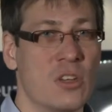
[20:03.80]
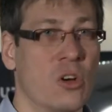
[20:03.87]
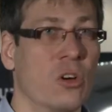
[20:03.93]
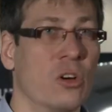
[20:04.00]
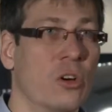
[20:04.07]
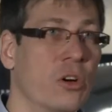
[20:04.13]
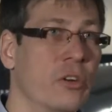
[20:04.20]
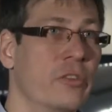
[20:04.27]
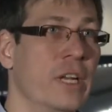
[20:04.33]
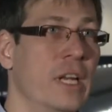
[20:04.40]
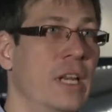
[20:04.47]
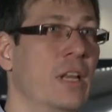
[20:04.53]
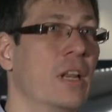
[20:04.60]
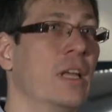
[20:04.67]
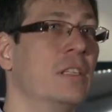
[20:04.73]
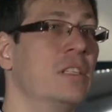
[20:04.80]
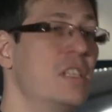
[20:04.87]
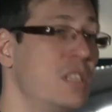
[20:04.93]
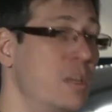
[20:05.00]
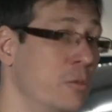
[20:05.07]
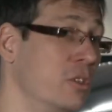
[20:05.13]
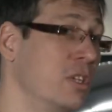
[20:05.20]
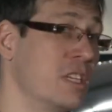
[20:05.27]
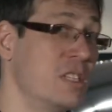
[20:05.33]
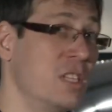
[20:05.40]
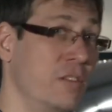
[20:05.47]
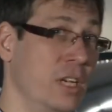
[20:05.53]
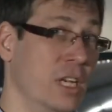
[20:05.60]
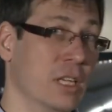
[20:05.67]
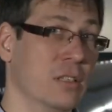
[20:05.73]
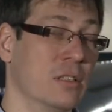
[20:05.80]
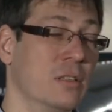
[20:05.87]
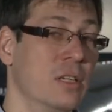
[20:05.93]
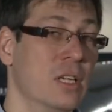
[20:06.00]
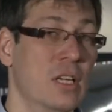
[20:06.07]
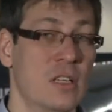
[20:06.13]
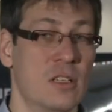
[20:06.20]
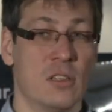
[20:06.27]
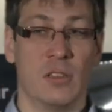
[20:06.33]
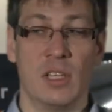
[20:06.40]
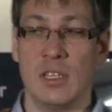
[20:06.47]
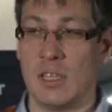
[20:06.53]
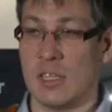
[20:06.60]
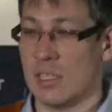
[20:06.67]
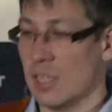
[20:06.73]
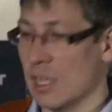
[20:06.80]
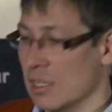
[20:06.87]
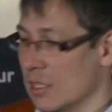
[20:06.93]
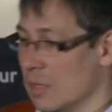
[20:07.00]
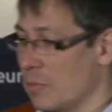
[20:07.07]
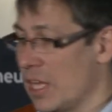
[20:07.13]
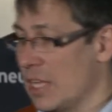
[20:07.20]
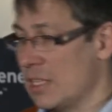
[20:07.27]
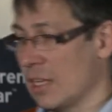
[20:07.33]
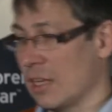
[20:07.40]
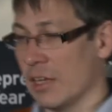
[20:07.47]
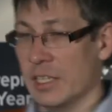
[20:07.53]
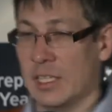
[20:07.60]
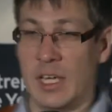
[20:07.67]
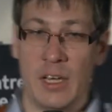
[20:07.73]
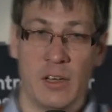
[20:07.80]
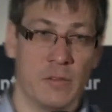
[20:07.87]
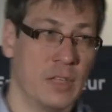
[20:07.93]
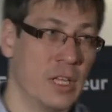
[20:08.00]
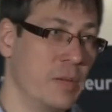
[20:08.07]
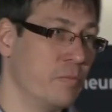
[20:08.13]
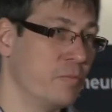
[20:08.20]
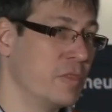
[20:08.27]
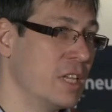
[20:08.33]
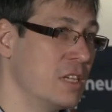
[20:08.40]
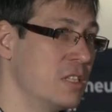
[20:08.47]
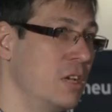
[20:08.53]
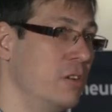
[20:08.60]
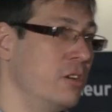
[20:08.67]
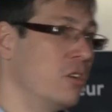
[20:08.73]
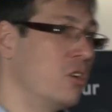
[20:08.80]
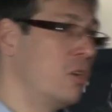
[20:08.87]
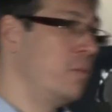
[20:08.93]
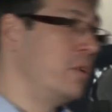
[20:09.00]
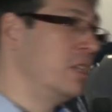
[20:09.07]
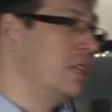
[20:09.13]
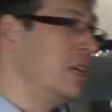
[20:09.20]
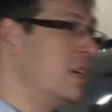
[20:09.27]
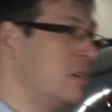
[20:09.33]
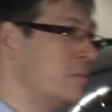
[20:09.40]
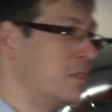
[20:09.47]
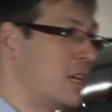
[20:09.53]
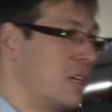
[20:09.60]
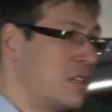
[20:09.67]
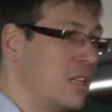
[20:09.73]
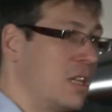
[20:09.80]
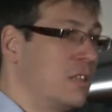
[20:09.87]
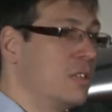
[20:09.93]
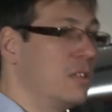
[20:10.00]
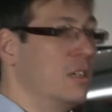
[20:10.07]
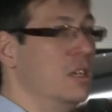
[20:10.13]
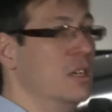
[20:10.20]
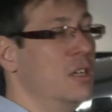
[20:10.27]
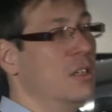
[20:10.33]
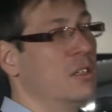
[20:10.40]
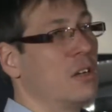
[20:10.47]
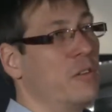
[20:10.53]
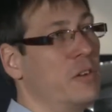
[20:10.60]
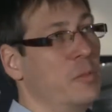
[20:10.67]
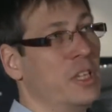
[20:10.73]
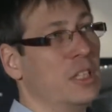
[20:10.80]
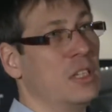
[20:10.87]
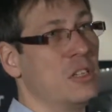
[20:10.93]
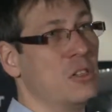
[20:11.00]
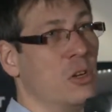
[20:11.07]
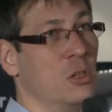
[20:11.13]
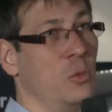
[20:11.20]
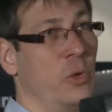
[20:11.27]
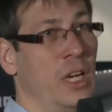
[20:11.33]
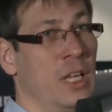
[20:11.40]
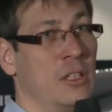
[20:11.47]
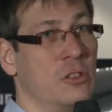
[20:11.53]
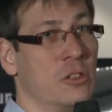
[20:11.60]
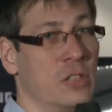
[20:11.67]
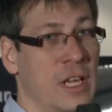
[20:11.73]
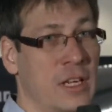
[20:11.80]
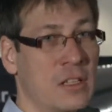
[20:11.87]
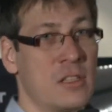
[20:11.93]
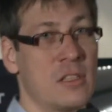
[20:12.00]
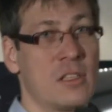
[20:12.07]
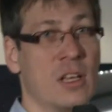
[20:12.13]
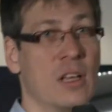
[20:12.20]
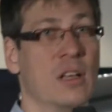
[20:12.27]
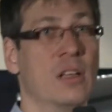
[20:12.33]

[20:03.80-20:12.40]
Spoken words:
or really like distribute as dividend. So this is the basic idea of the Estonian corporate income tax, that government is not willing to tax